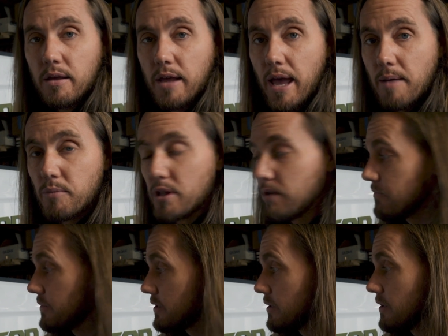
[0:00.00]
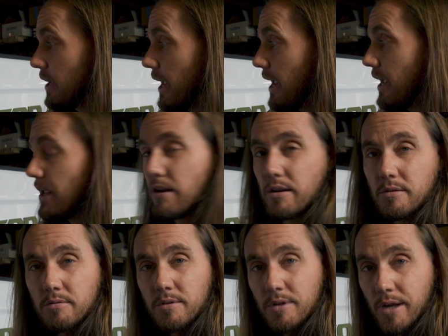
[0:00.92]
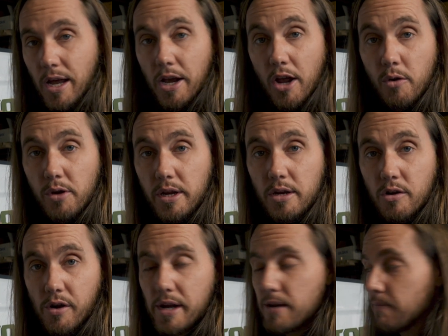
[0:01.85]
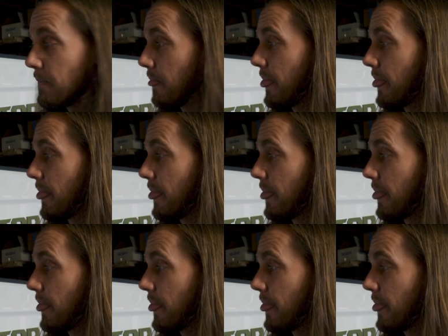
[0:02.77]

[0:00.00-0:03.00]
emblems in an OD green.